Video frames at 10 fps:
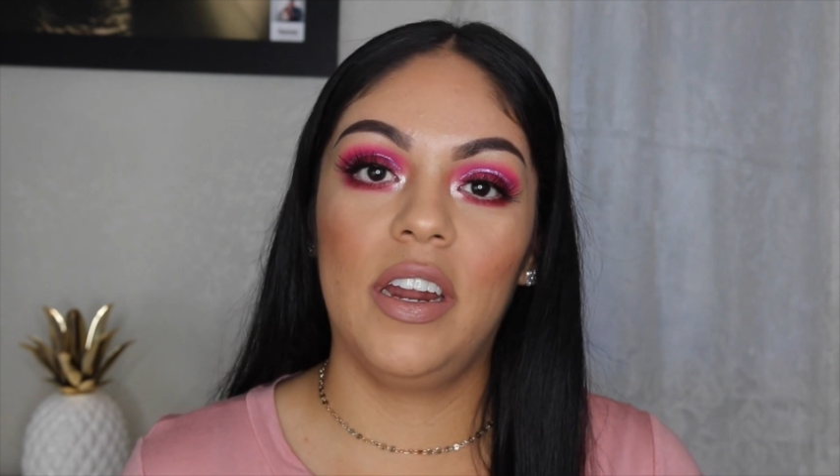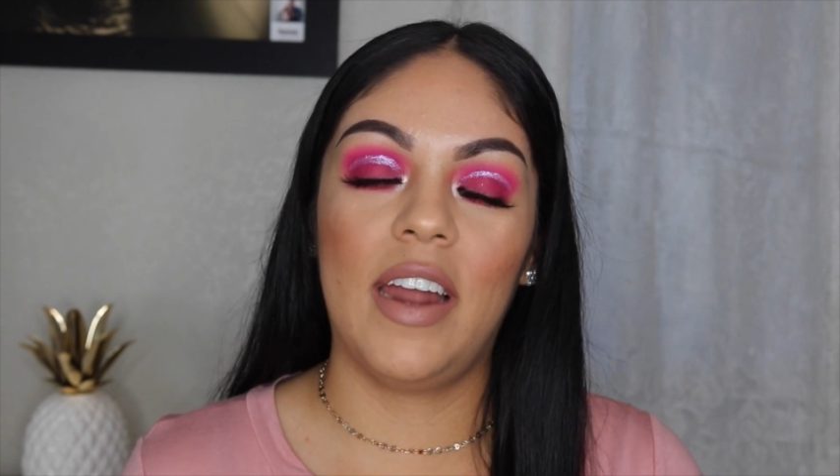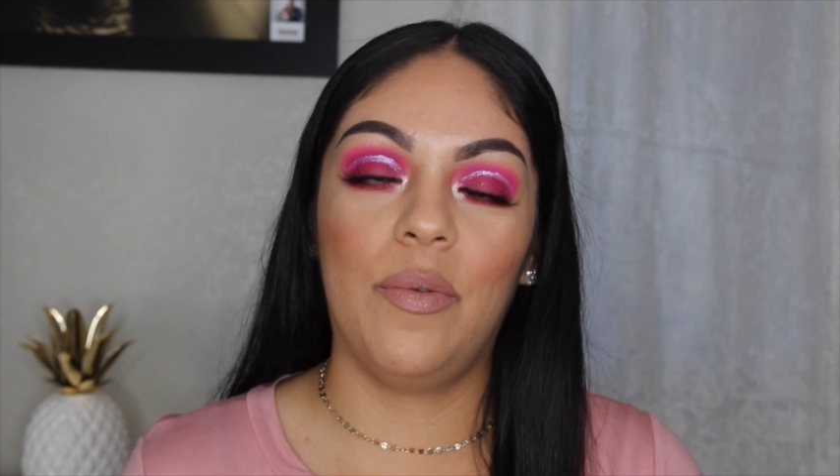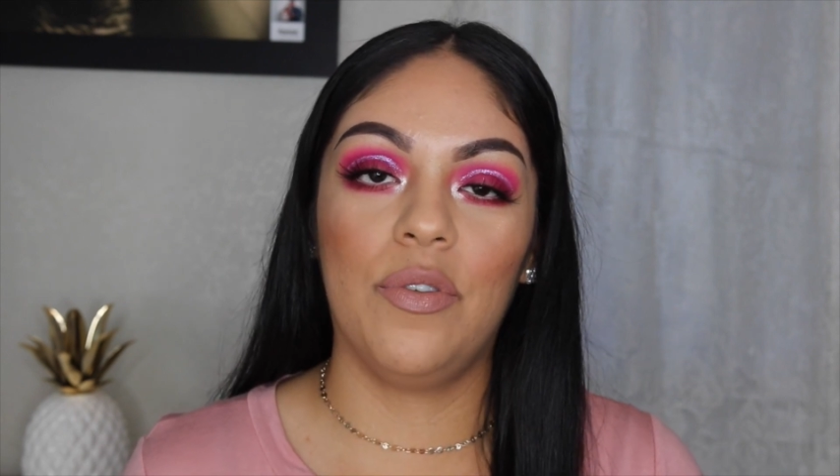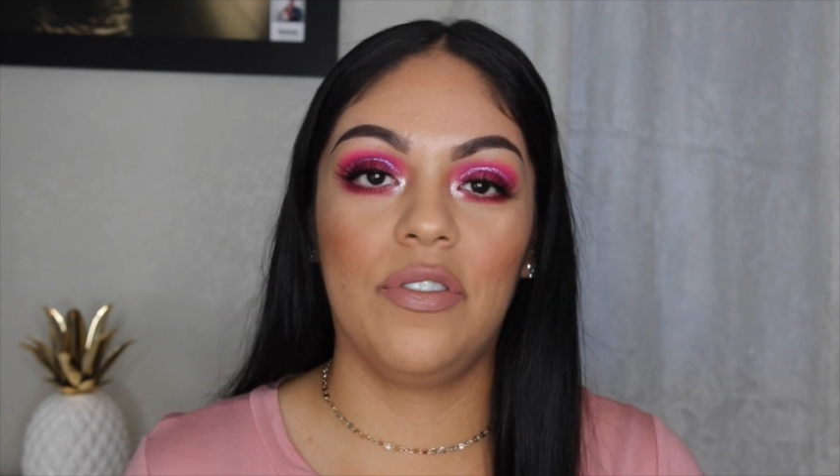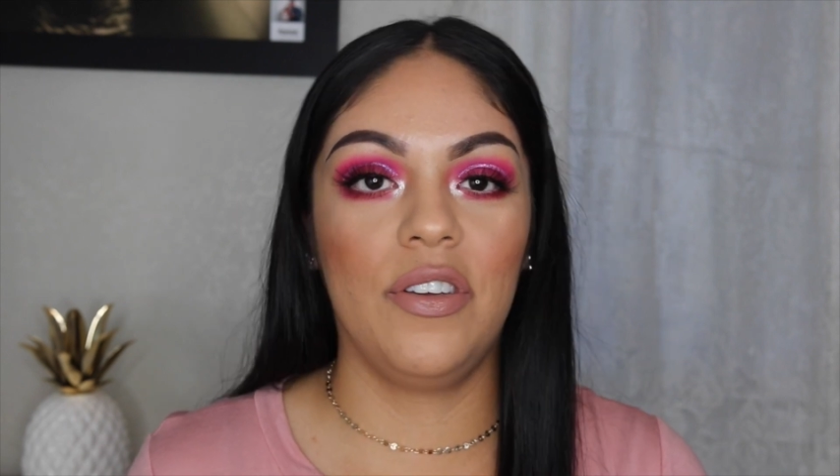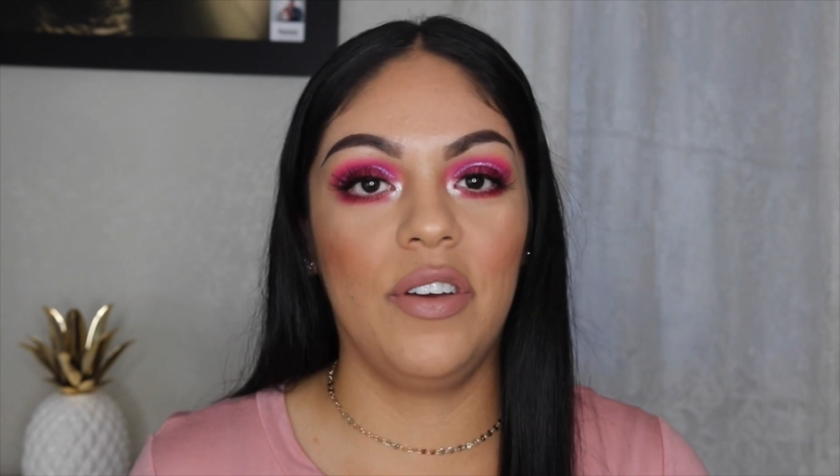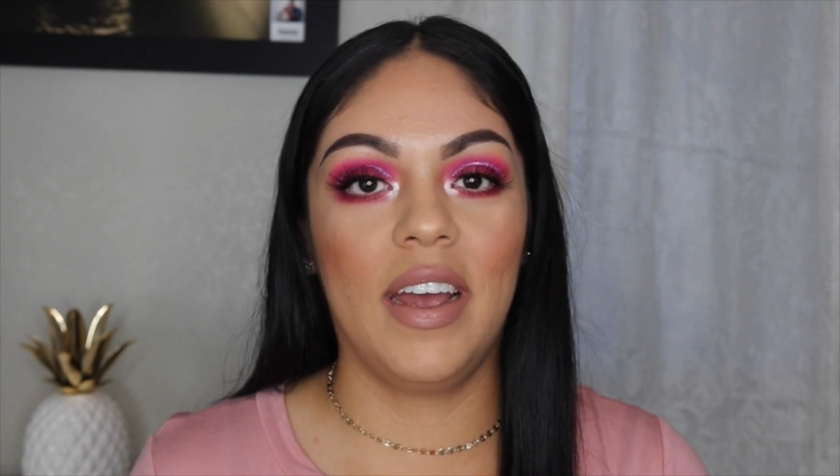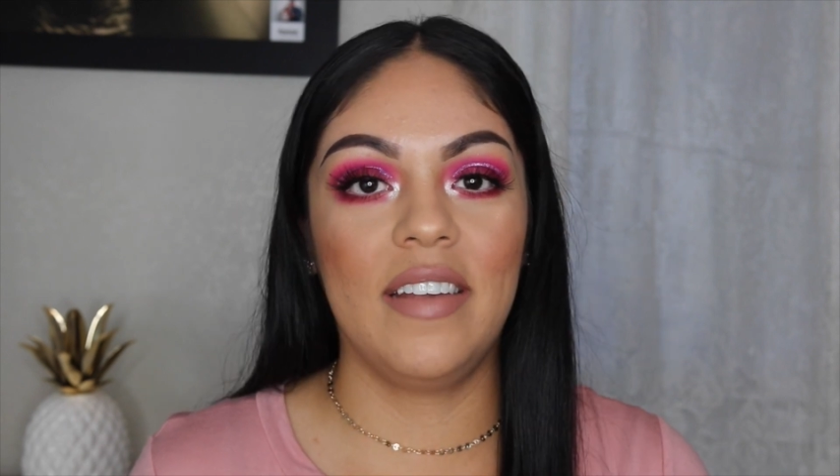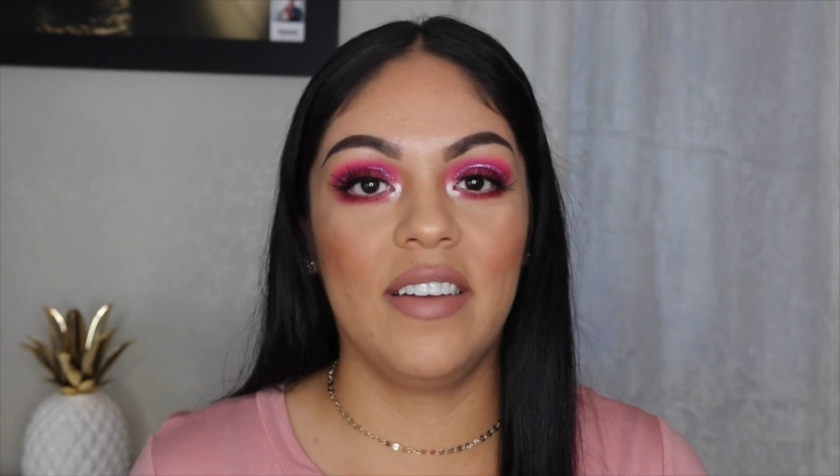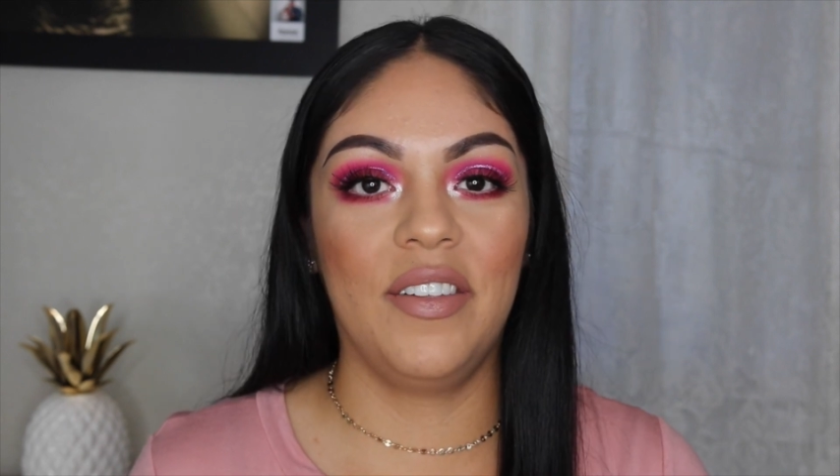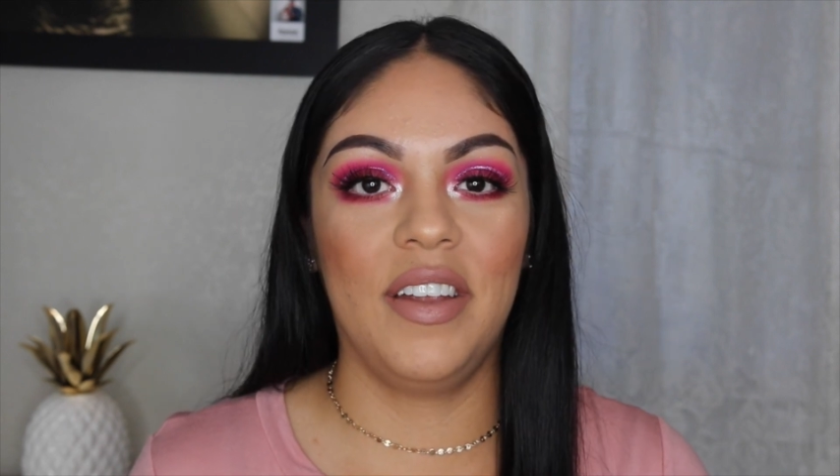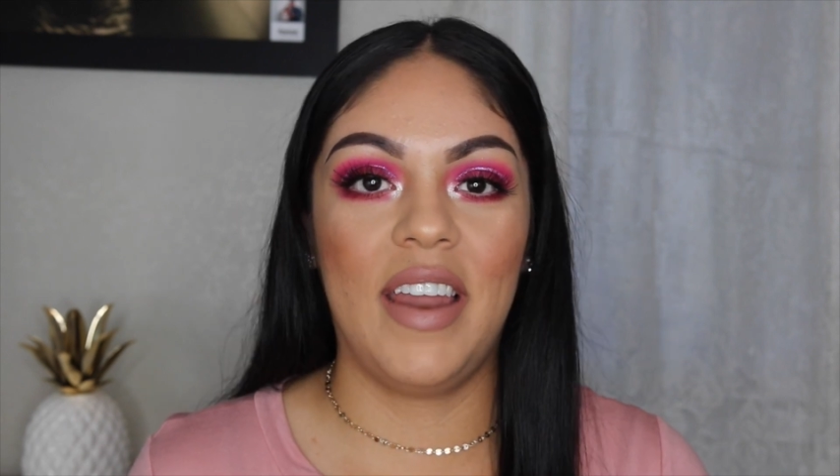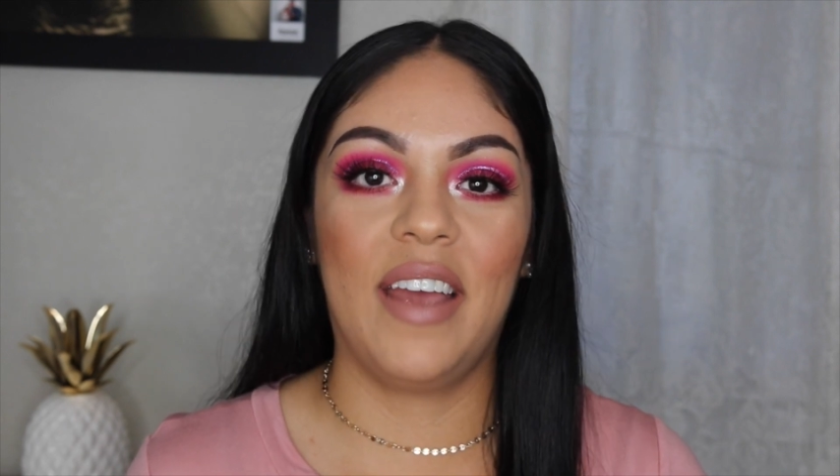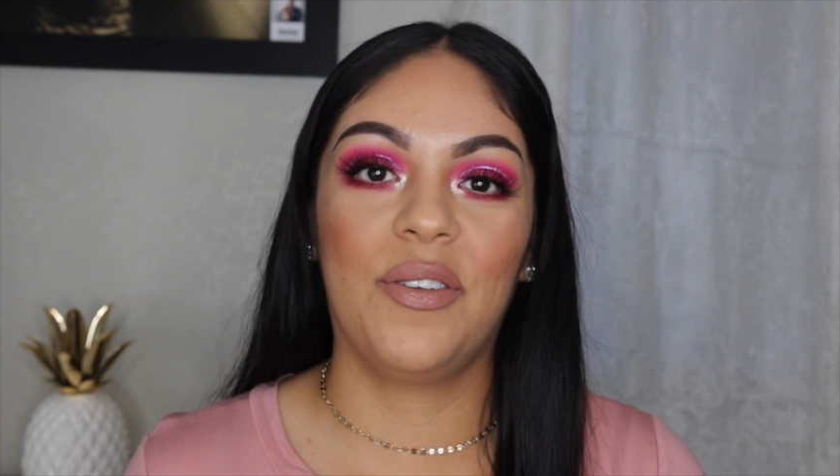and I will see you guys on
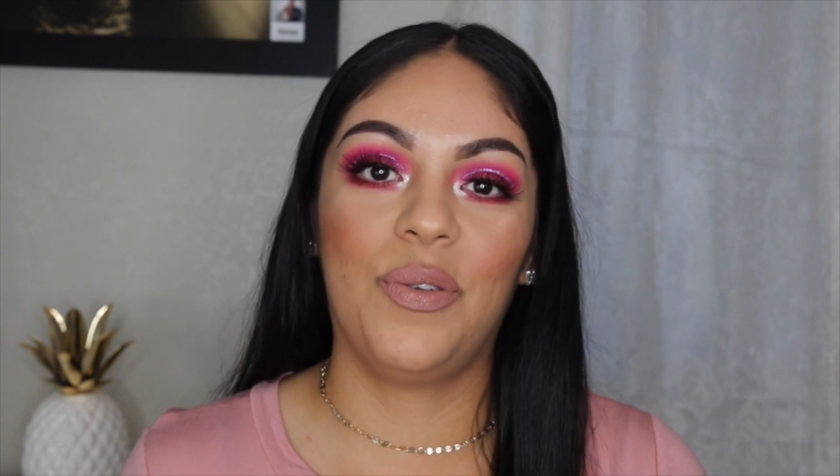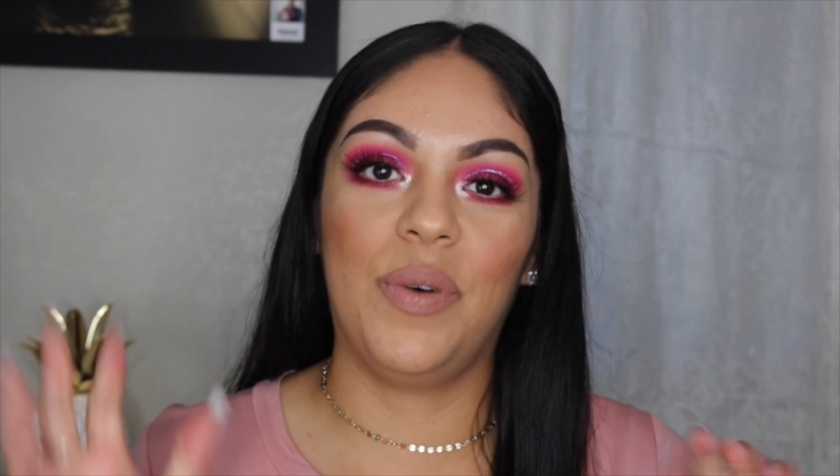the next